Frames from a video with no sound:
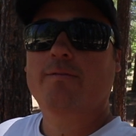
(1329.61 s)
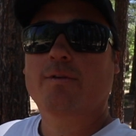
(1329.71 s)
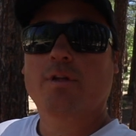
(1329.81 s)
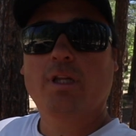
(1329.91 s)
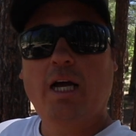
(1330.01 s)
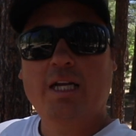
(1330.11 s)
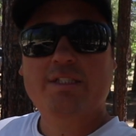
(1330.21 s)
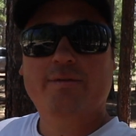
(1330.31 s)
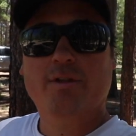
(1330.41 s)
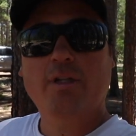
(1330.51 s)
for the
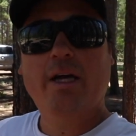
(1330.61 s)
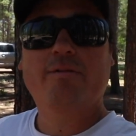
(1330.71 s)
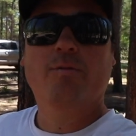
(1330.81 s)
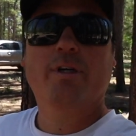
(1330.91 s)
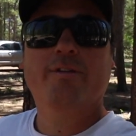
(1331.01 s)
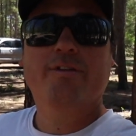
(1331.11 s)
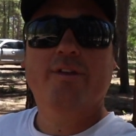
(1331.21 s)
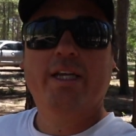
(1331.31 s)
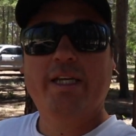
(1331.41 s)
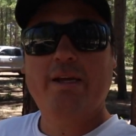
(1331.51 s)
loss of your loved ones
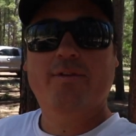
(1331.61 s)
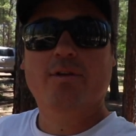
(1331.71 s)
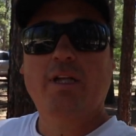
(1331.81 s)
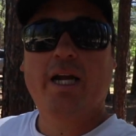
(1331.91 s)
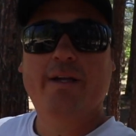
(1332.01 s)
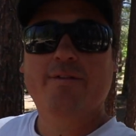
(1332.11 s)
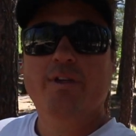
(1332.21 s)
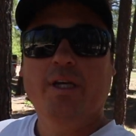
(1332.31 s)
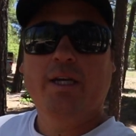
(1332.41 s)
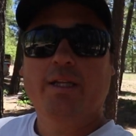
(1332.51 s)
that gave their lives,
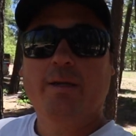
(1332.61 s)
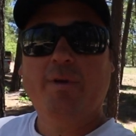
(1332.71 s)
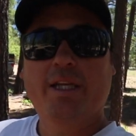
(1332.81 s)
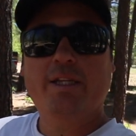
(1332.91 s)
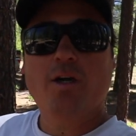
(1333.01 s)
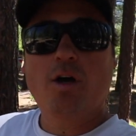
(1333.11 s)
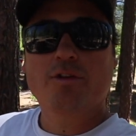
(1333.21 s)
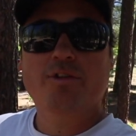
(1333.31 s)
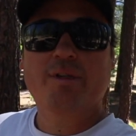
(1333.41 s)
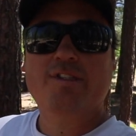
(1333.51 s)
that paid the
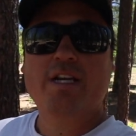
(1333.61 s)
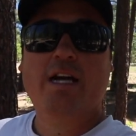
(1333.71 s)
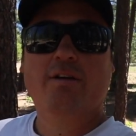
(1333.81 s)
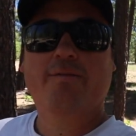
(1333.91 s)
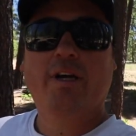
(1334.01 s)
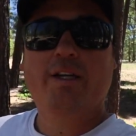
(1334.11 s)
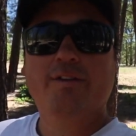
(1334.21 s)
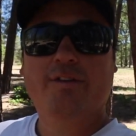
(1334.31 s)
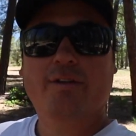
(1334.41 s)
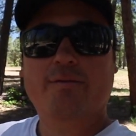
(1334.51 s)
ultimate
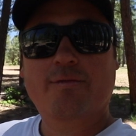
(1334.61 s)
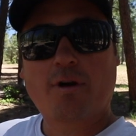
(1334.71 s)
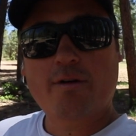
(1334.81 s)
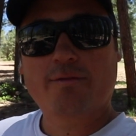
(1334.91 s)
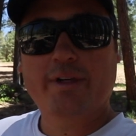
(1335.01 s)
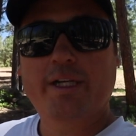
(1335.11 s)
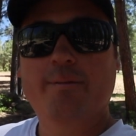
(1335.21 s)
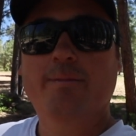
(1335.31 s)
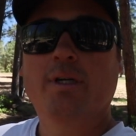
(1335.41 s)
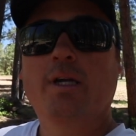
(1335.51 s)
sacrifice for our freedom.